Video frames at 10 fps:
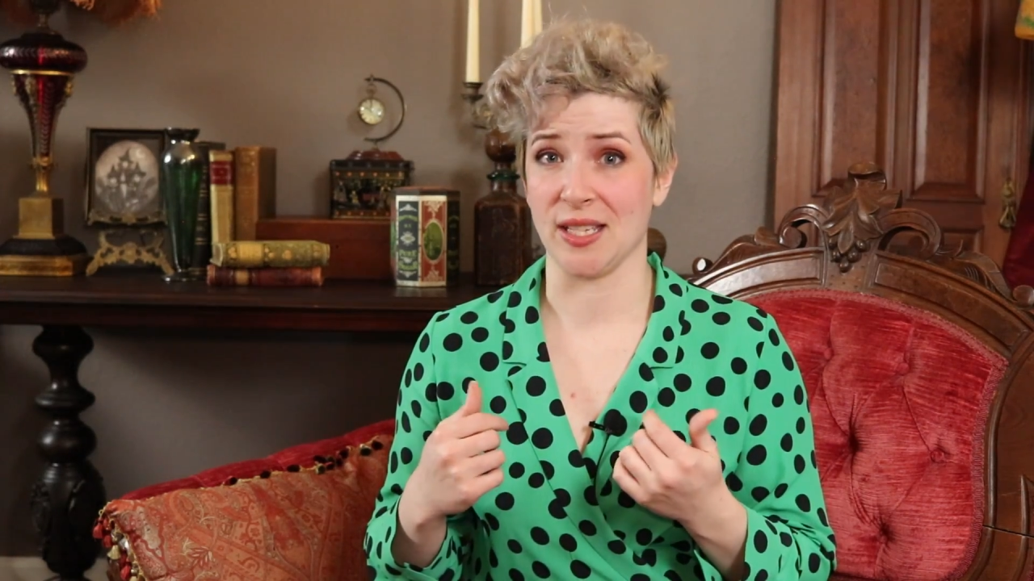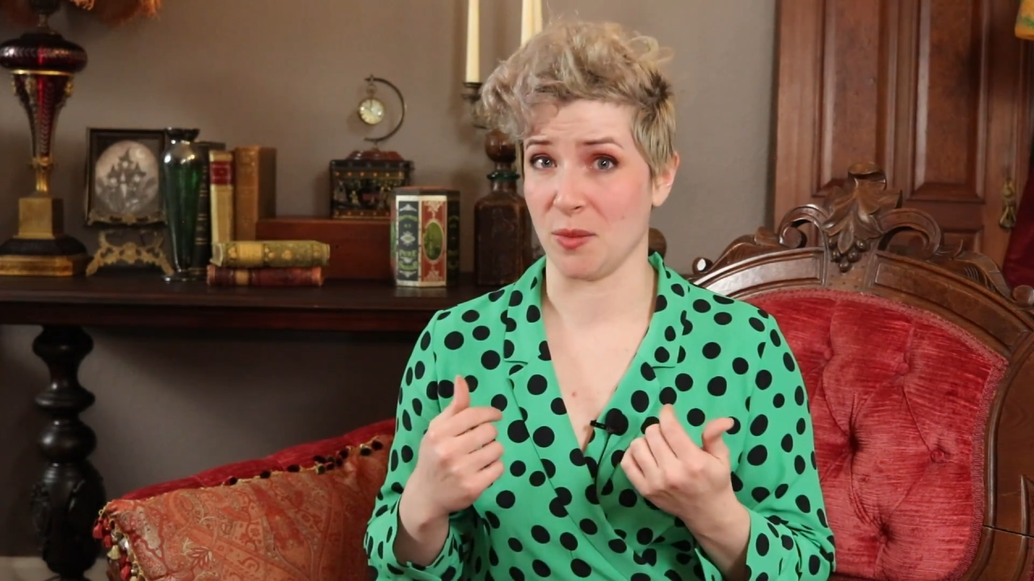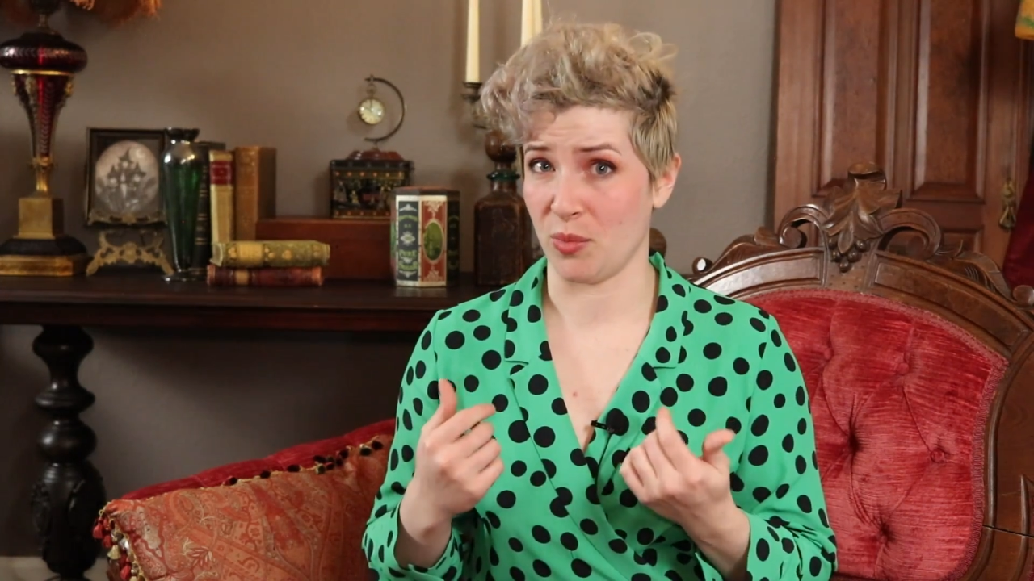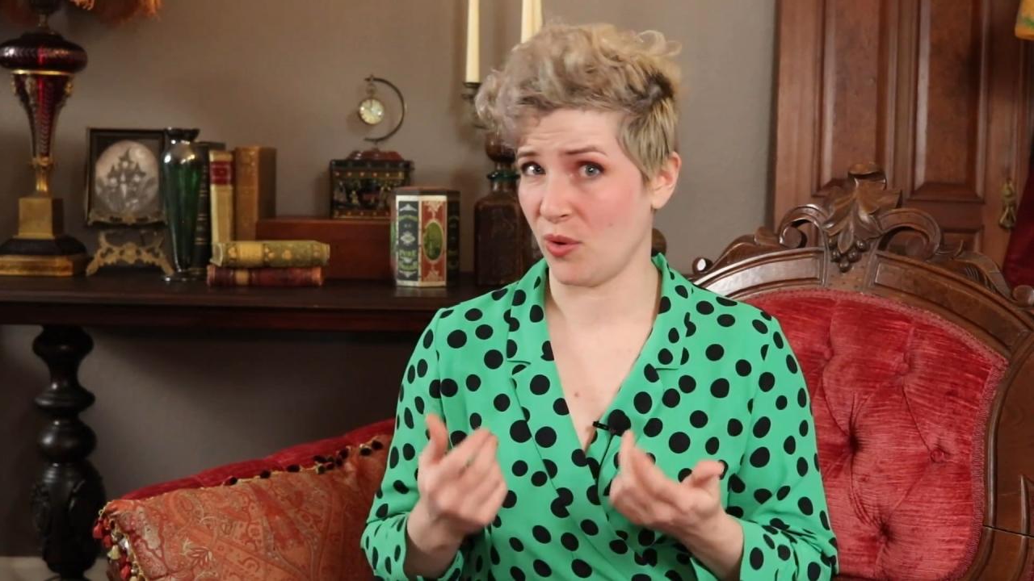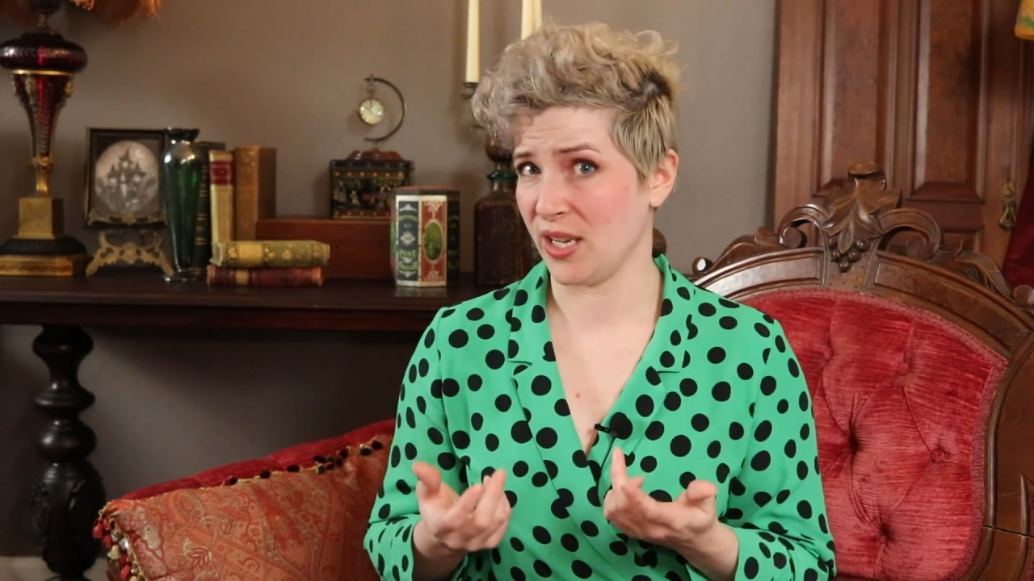as
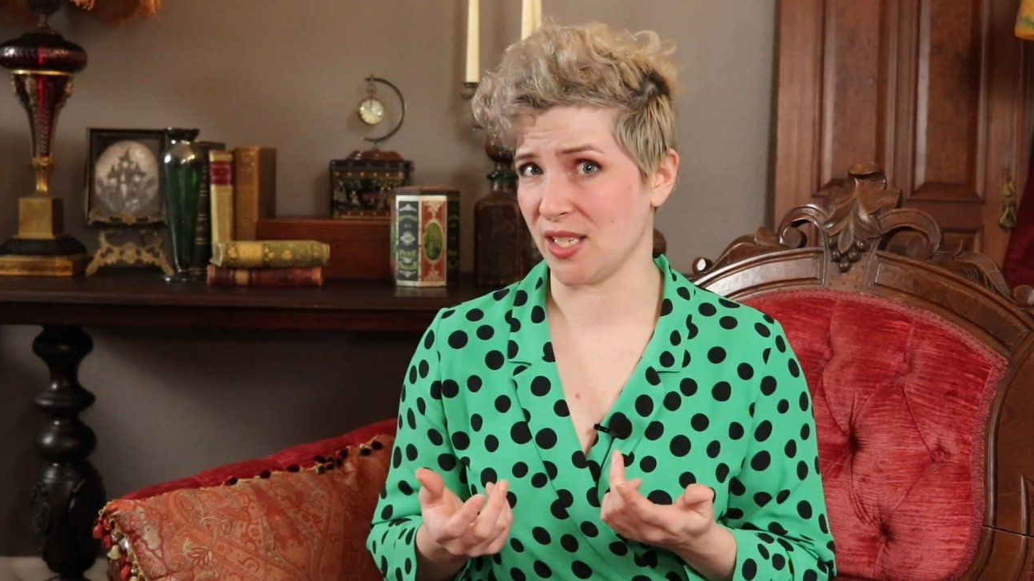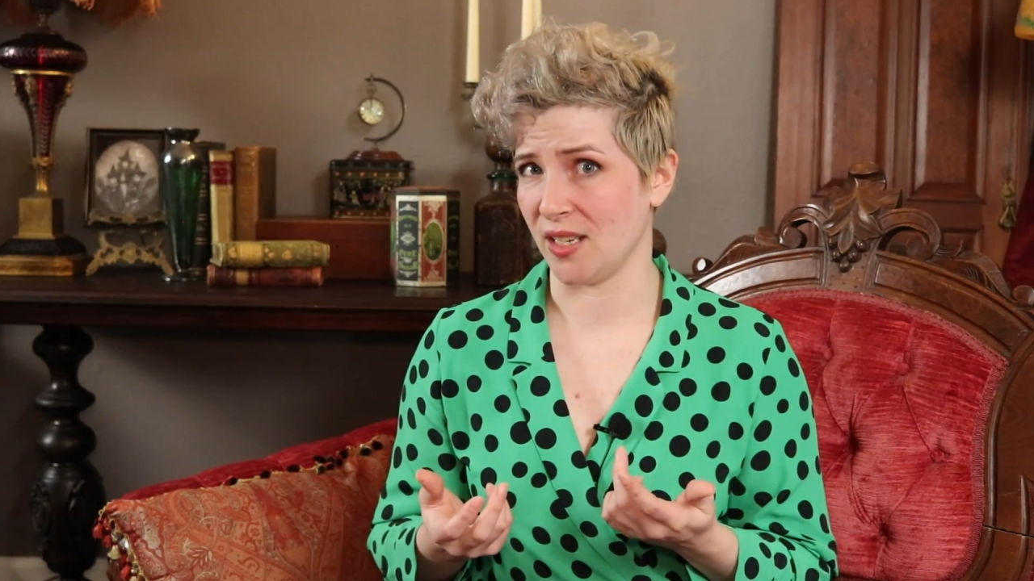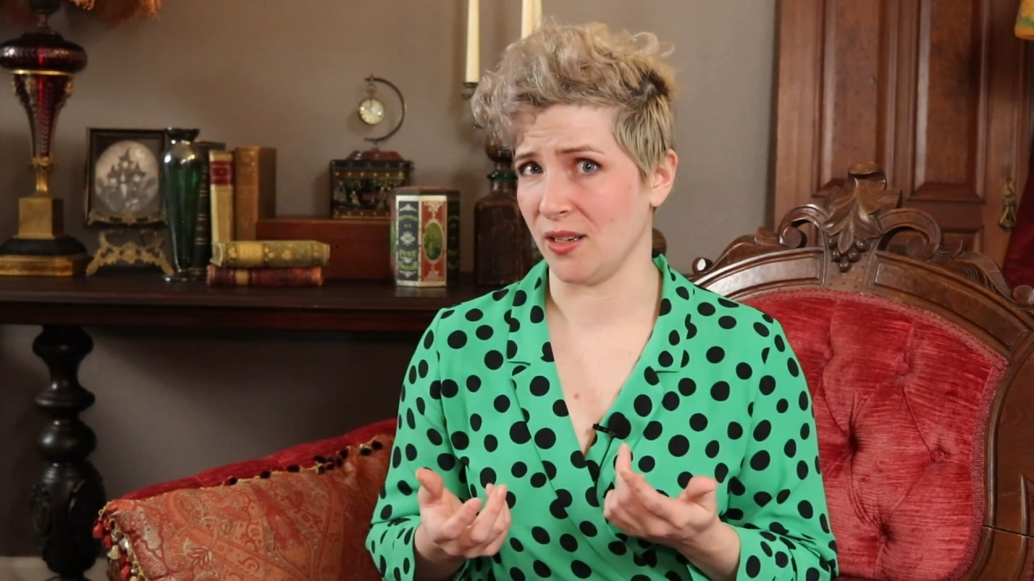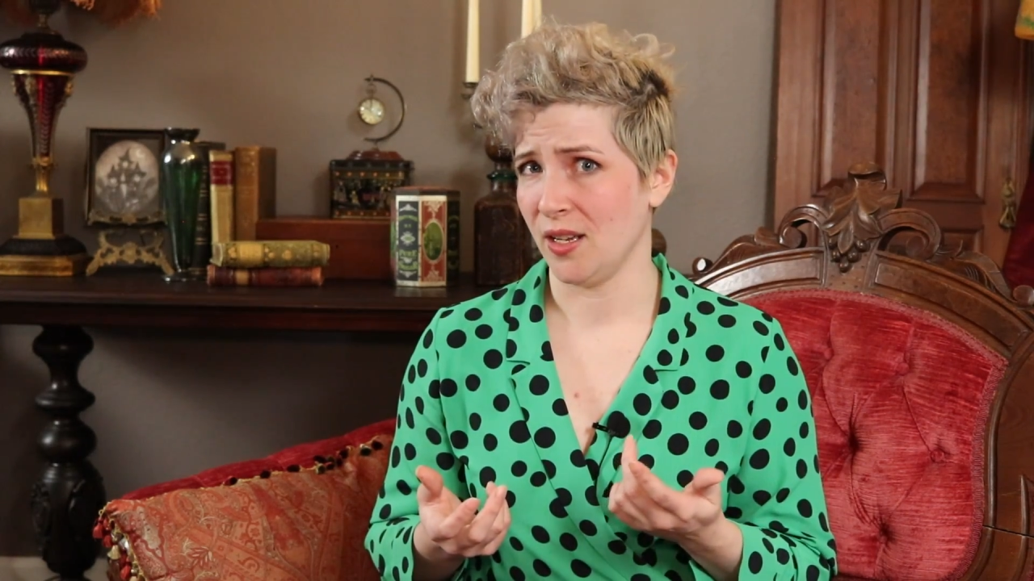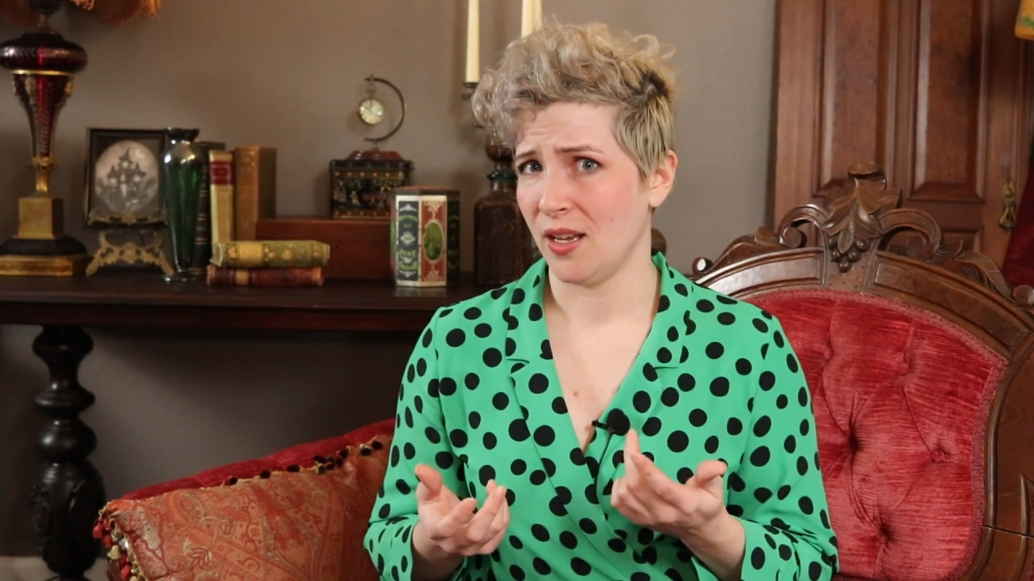a
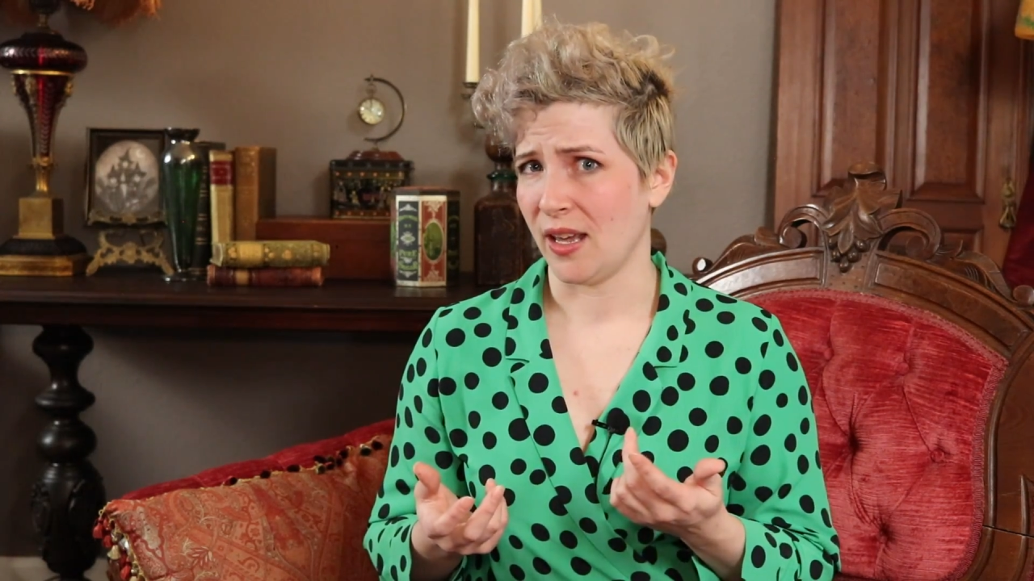poison